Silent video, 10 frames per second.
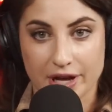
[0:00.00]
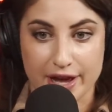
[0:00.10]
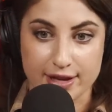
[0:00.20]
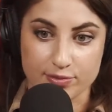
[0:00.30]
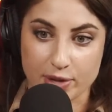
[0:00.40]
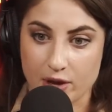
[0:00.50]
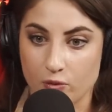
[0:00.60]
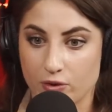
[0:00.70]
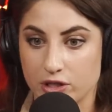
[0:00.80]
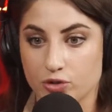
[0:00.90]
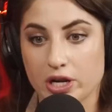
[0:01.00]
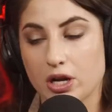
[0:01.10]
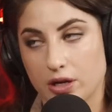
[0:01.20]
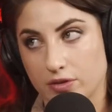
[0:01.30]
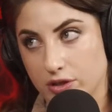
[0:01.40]
I pay a drink
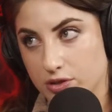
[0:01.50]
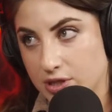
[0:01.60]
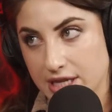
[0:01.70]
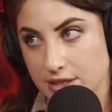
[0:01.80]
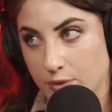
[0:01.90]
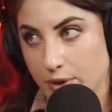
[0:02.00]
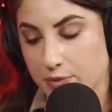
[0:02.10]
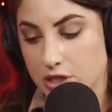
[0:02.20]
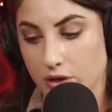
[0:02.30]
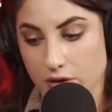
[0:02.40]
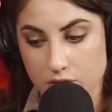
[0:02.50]
cover to test out my material.